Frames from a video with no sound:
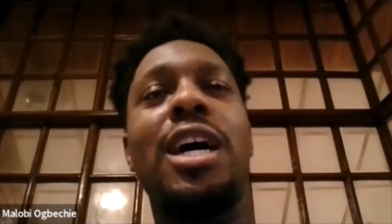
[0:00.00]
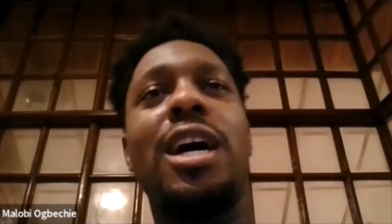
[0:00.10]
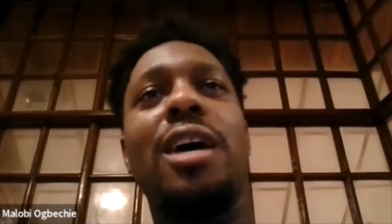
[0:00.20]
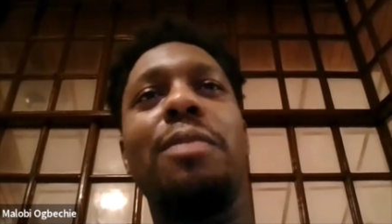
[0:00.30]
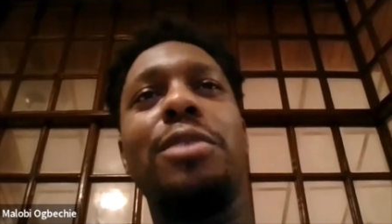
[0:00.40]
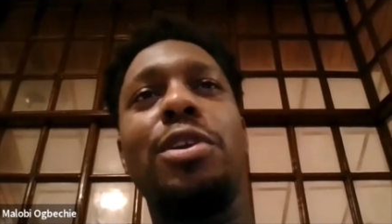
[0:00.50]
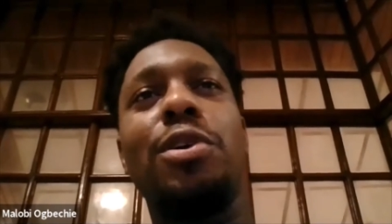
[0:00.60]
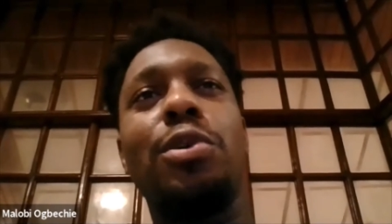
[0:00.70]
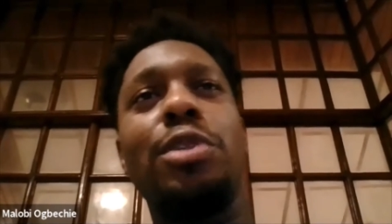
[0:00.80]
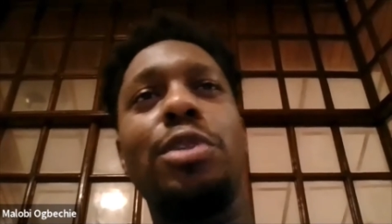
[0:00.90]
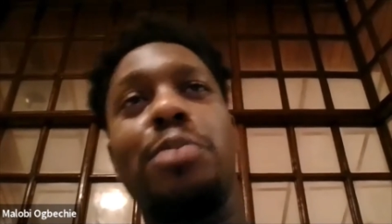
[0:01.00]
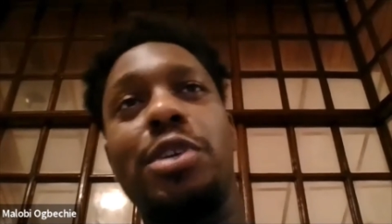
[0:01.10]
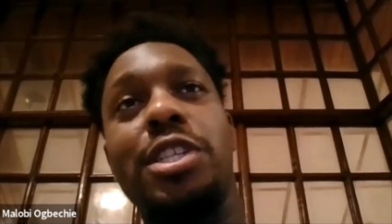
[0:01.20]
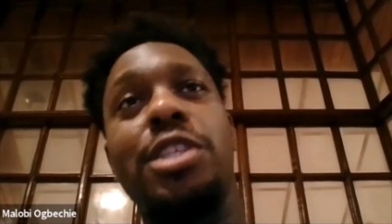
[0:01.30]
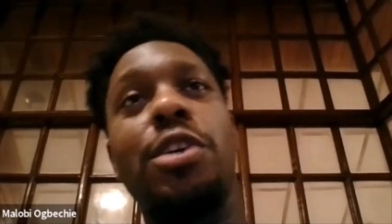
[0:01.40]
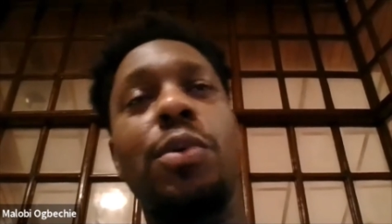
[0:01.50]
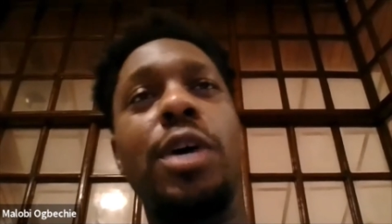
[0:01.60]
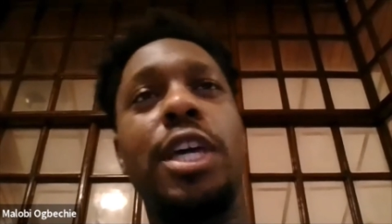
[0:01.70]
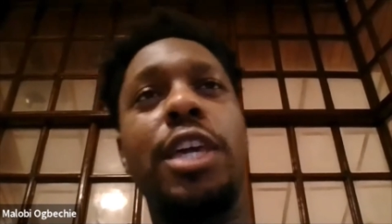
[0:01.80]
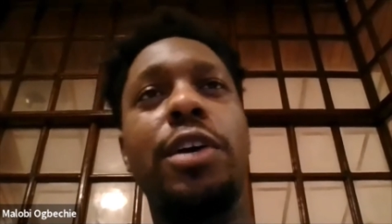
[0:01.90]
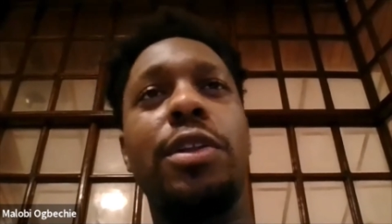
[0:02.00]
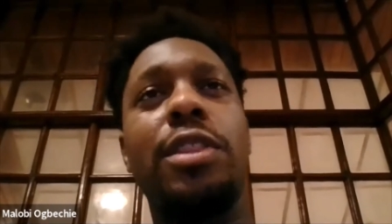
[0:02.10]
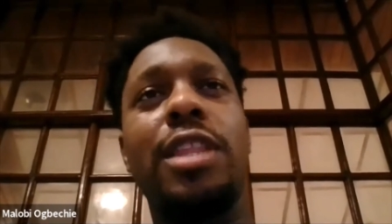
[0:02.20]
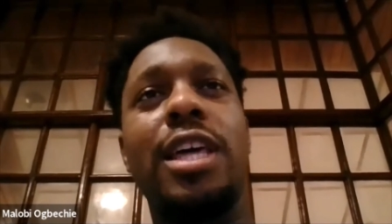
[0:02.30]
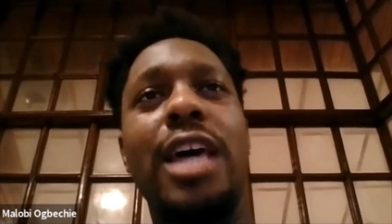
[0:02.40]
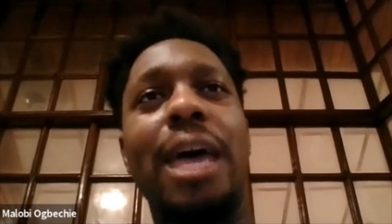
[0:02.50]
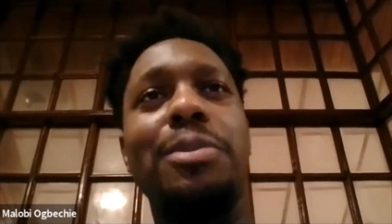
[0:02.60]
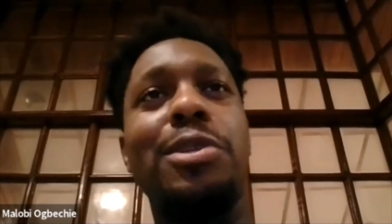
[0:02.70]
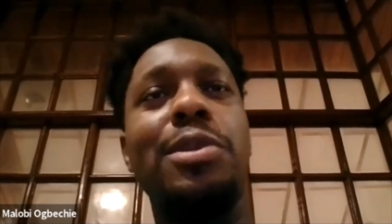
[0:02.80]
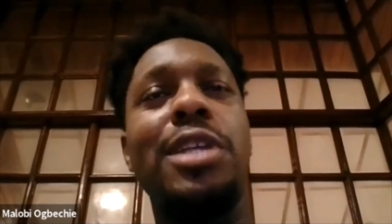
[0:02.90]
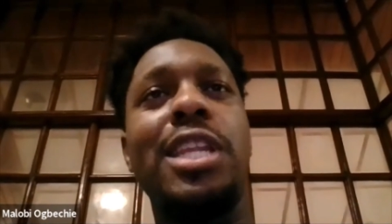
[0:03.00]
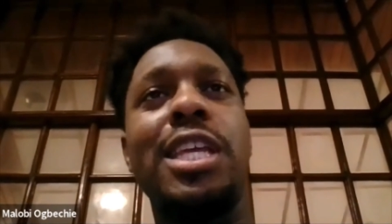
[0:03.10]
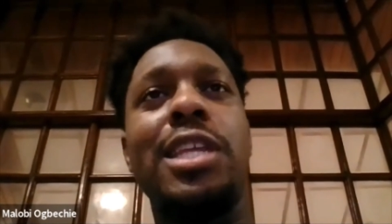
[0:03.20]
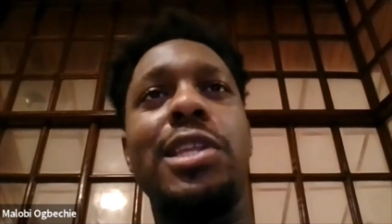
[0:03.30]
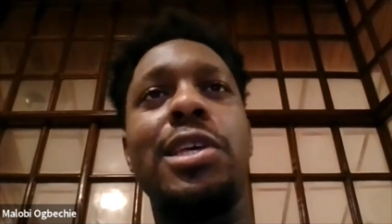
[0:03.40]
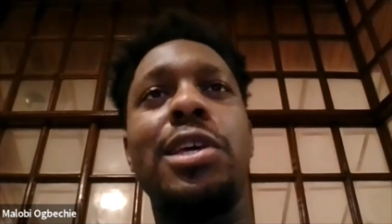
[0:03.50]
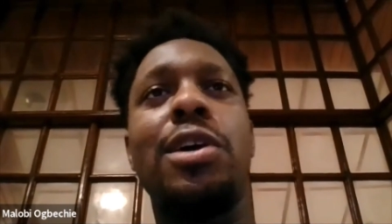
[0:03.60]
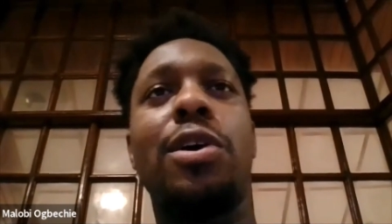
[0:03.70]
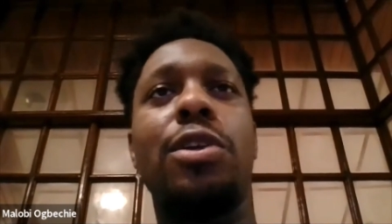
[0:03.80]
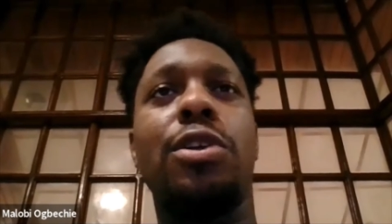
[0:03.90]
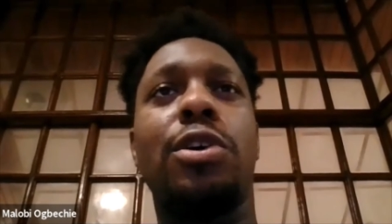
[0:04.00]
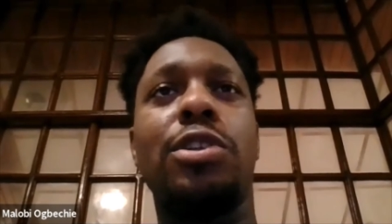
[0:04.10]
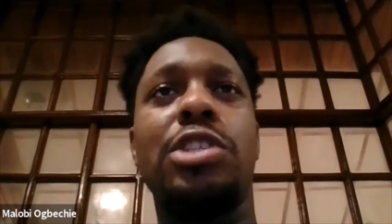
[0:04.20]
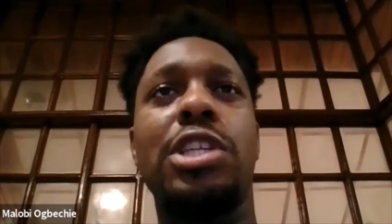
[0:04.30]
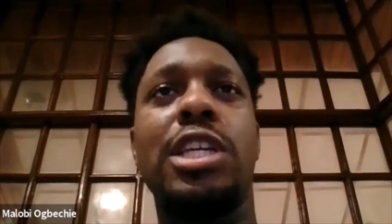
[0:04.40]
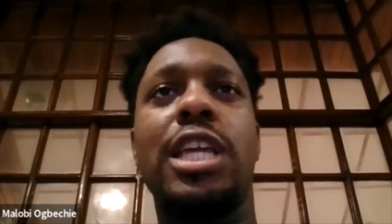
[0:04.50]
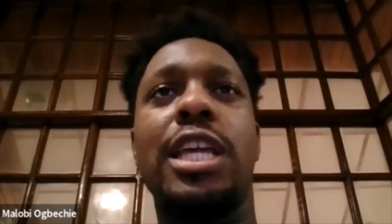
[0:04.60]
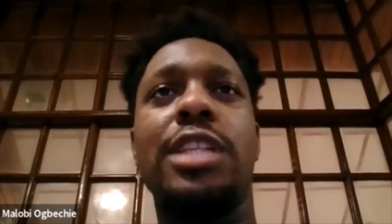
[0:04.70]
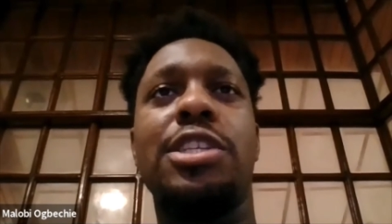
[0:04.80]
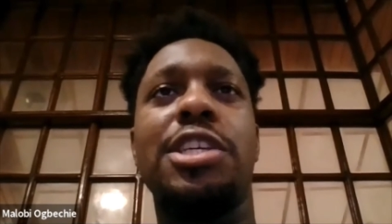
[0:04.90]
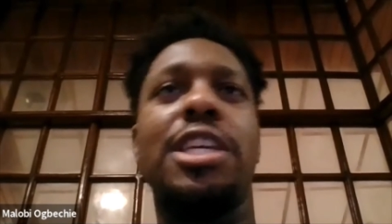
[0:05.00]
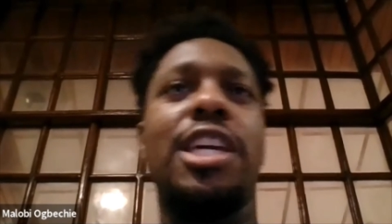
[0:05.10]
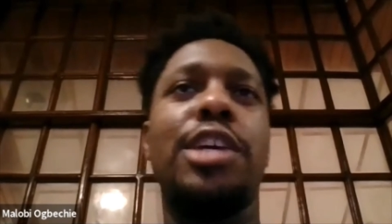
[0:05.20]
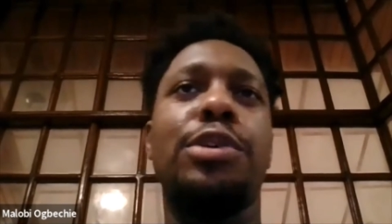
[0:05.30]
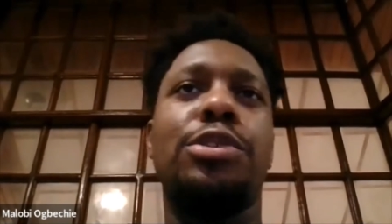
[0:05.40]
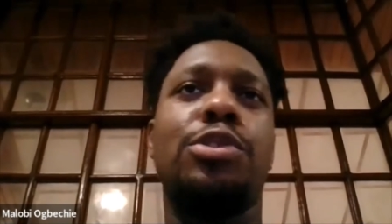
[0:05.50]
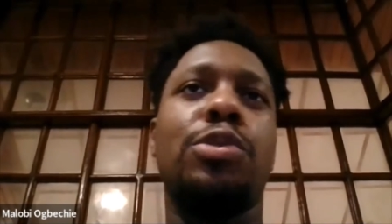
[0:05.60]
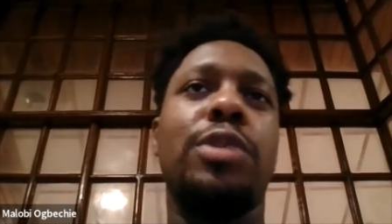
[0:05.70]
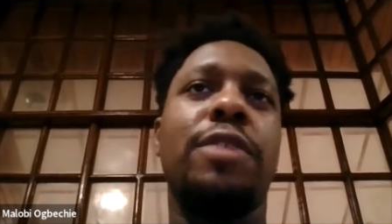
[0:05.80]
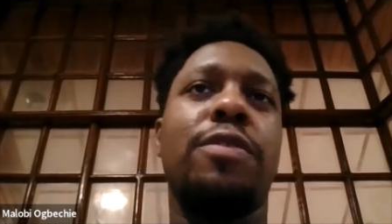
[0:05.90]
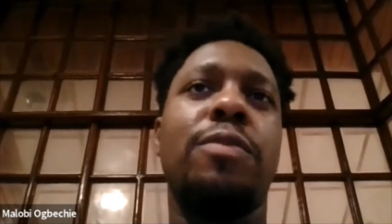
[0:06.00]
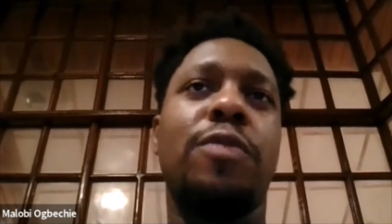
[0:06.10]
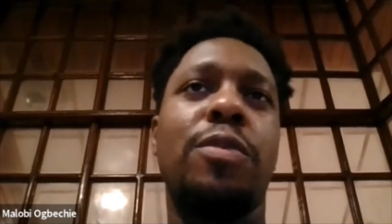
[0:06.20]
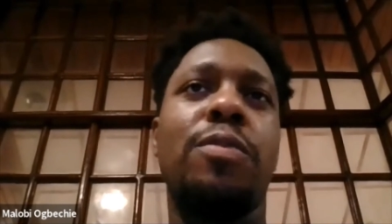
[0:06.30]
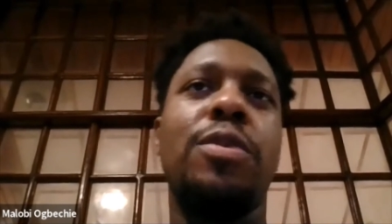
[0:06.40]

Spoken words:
All these projects that you're working on, they're absolutely needed on the continent, and to hear your story from